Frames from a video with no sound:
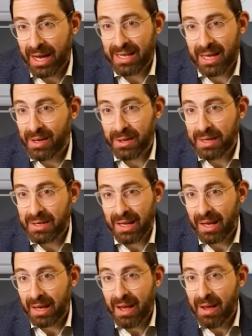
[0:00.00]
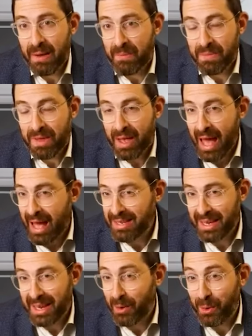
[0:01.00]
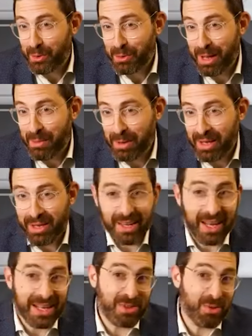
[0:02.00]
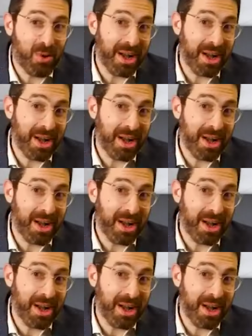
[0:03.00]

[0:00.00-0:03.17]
I got to tell you this, like as I get older, maybe like as the